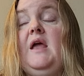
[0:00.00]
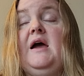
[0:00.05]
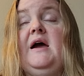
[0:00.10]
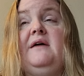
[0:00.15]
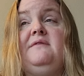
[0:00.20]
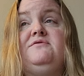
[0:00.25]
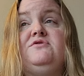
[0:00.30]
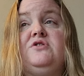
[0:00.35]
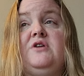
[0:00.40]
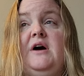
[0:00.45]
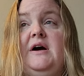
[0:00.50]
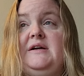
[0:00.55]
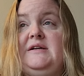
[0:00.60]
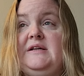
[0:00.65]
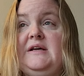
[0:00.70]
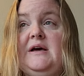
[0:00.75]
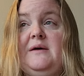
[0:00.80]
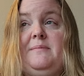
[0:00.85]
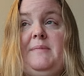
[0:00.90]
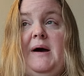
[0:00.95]
I've tried
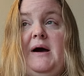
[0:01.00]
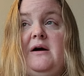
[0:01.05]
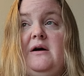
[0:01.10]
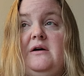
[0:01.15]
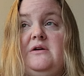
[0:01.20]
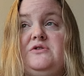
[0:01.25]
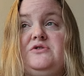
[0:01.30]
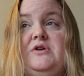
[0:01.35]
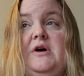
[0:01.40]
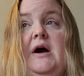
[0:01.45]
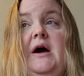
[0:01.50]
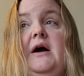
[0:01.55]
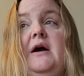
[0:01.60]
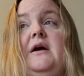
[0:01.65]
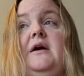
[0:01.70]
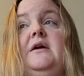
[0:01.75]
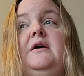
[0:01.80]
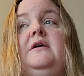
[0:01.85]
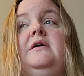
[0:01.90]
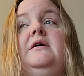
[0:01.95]
to get back on
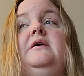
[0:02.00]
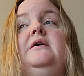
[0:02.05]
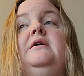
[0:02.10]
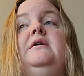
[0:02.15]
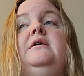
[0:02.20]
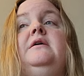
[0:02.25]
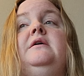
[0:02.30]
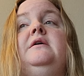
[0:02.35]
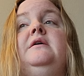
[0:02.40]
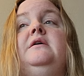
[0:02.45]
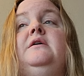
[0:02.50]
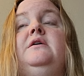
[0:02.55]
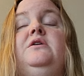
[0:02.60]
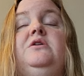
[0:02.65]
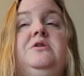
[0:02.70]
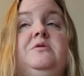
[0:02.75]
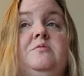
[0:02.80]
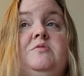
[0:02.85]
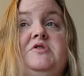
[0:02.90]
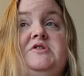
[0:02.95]
track
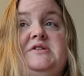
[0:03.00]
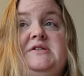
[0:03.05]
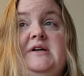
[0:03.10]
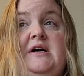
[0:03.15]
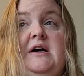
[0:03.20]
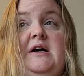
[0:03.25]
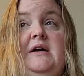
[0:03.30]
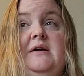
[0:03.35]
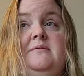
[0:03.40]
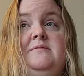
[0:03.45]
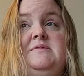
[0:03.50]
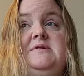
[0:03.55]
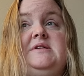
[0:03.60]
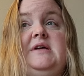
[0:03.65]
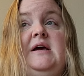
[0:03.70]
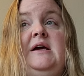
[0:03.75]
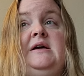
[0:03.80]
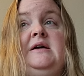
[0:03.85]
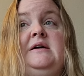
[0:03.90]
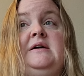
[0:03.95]
numerous times
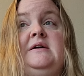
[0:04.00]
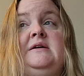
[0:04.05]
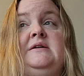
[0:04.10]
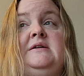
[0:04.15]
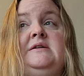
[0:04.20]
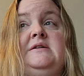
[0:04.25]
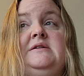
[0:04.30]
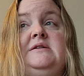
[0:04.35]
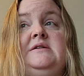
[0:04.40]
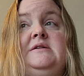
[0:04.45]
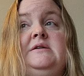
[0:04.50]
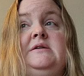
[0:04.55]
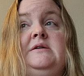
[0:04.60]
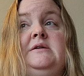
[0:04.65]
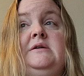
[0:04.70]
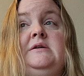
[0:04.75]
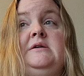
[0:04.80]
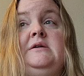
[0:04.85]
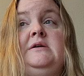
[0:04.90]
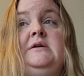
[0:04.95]
and
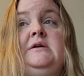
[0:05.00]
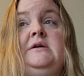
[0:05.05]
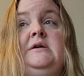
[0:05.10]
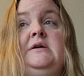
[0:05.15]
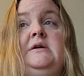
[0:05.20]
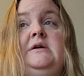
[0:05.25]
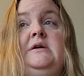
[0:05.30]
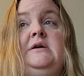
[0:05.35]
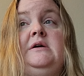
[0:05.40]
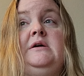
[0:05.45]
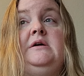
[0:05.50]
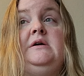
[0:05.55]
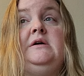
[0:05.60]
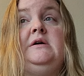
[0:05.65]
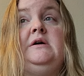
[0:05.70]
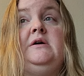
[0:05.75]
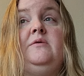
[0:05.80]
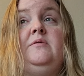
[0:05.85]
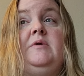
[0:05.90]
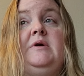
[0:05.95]

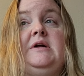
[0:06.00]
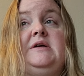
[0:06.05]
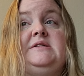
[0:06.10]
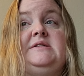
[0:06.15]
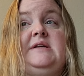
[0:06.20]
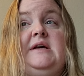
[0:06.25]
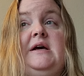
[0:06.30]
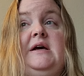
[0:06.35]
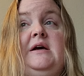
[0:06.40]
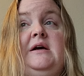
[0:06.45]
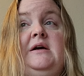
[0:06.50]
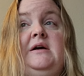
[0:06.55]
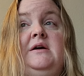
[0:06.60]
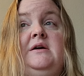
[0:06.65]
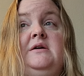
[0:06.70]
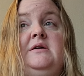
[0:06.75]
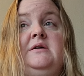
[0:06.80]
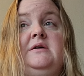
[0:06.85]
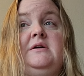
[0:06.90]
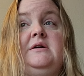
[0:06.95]
when I
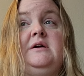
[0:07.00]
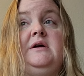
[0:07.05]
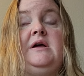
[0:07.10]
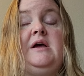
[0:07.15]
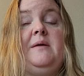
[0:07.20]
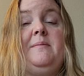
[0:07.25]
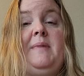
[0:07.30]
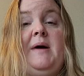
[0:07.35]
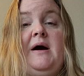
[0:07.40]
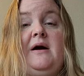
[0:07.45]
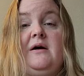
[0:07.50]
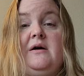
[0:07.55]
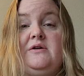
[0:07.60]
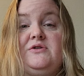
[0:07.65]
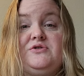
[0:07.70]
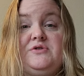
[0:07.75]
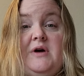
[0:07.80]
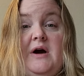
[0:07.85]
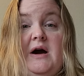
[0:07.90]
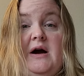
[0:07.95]
say get back on
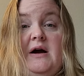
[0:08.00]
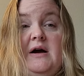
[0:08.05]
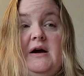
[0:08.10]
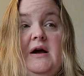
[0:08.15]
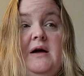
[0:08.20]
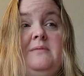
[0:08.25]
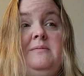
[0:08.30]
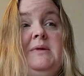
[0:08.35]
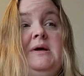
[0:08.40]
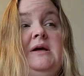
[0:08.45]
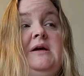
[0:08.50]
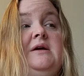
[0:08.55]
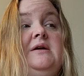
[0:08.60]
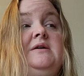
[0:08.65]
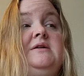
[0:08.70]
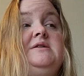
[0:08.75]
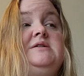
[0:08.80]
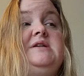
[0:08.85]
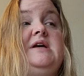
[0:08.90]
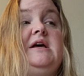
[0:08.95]
track, I
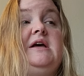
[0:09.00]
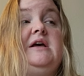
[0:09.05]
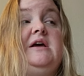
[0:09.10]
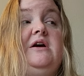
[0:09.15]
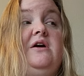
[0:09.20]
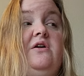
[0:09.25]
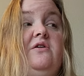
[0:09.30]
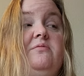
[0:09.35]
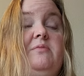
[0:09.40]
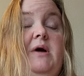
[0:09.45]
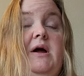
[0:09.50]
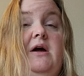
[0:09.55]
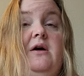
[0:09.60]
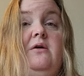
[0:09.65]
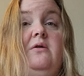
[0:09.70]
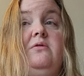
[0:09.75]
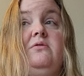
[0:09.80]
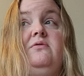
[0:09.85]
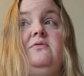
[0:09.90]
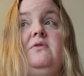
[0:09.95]
mean taking care of my
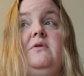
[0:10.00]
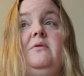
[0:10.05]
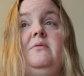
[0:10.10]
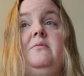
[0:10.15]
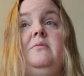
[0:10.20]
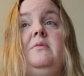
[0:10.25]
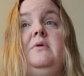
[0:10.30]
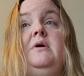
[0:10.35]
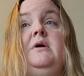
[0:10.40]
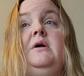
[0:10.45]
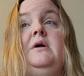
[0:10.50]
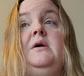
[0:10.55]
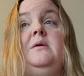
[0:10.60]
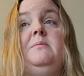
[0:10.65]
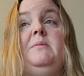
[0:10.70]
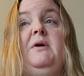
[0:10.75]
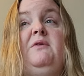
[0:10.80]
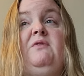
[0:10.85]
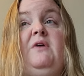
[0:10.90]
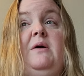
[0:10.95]
health from
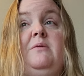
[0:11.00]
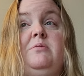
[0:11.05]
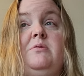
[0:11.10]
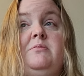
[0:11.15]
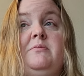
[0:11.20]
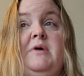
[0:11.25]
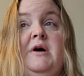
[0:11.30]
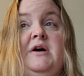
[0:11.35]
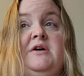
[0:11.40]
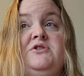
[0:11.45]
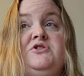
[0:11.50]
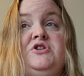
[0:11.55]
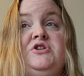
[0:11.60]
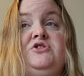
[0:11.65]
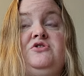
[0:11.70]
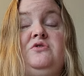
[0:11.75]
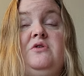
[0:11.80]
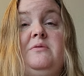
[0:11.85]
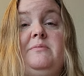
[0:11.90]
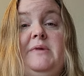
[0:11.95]
my fibromyalgia,
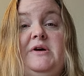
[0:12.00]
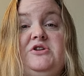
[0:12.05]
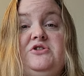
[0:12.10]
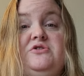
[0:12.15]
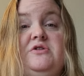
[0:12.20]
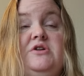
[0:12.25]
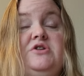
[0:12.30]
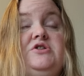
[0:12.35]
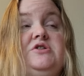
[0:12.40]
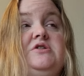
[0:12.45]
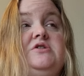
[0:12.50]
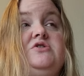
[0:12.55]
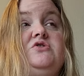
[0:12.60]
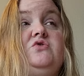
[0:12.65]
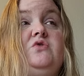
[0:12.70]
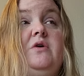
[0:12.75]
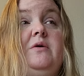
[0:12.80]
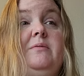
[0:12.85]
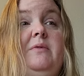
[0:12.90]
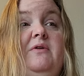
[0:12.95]
doing my stretches,
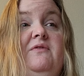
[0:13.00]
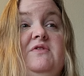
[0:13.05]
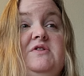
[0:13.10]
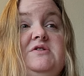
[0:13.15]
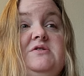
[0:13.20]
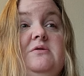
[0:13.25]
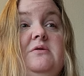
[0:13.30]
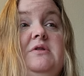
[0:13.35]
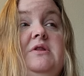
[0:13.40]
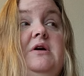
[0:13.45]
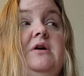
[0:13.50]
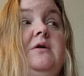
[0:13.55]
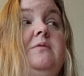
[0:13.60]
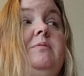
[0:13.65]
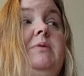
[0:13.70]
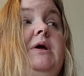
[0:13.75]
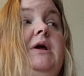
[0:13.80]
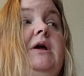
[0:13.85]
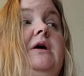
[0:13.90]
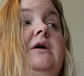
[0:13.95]
doing my physical
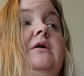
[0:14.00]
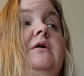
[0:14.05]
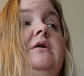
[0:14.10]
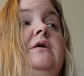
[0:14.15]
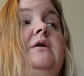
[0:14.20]
therapy,